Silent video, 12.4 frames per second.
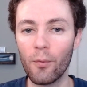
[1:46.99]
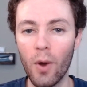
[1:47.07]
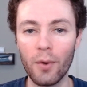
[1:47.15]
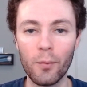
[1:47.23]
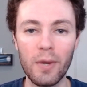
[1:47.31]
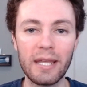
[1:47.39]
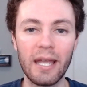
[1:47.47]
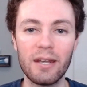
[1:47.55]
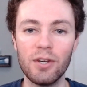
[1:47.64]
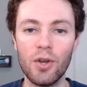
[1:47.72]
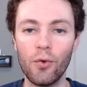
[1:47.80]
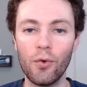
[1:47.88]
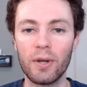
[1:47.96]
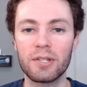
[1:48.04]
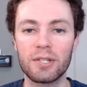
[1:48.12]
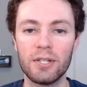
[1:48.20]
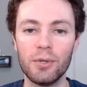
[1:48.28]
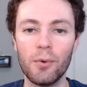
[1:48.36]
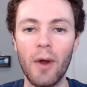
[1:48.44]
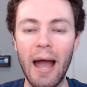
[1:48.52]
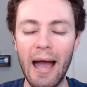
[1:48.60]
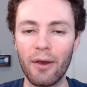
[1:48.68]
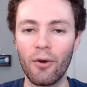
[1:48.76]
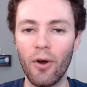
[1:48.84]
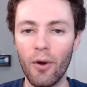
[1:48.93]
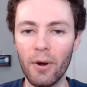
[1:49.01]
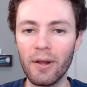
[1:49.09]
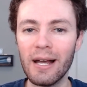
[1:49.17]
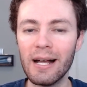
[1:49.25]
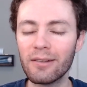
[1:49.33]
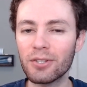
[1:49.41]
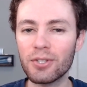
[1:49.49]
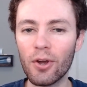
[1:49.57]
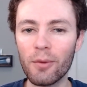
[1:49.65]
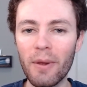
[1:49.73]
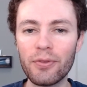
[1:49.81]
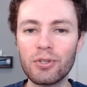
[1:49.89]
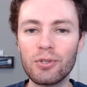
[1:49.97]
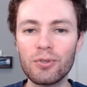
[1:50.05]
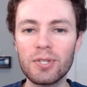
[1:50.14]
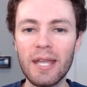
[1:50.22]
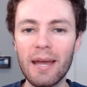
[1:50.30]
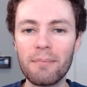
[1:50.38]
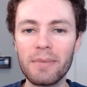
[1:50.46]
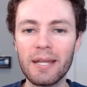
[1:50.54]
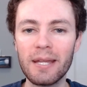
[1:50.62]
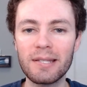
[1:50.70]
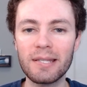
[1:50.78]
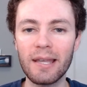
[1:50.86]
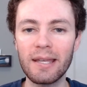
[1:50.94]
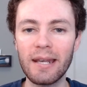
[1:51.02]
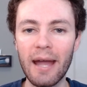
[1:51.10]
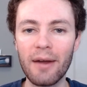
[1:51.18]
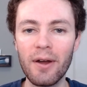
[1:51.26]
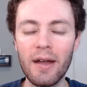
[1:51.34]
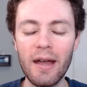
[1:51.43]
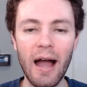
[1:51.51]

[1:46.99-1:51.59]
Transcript: 1 week and no risk to you at all. But let's talk about the Tuesday NBA slate now.